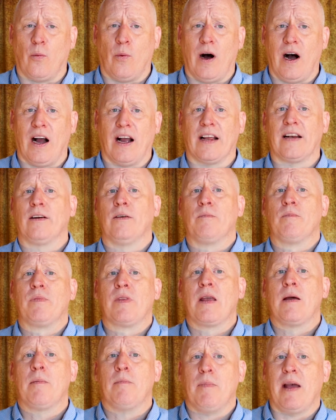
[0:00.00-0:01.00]
wine,
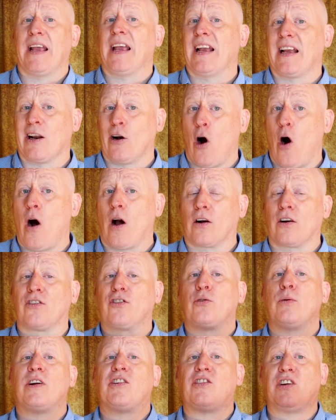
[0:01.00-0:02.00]
making it harder
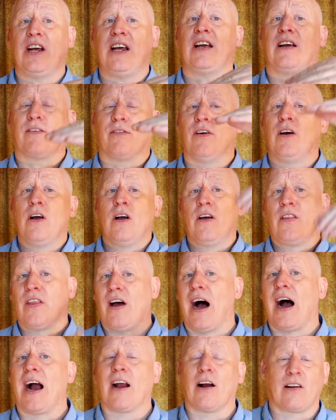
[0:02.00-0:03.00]
to achieve the
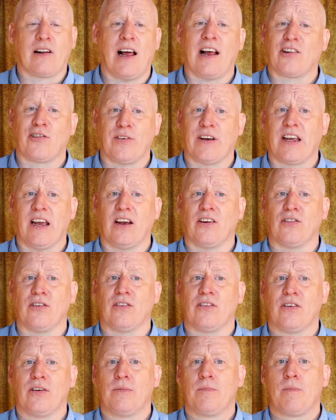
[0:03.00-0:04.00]
higher
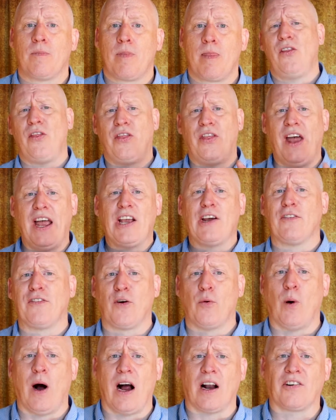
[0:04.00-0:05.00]
classifications. Thank you for
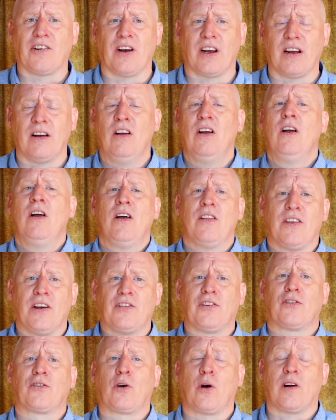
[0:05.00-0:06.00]
watching.
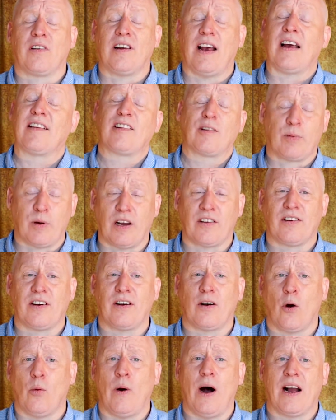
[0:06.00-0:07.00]
This is Chris Hassick,
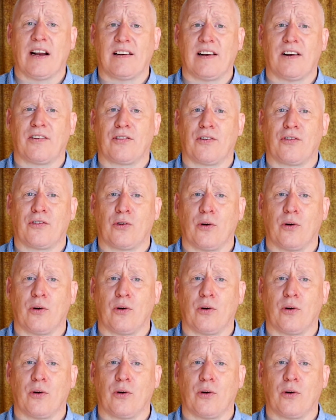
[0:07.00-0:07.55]
President of Wine Taster's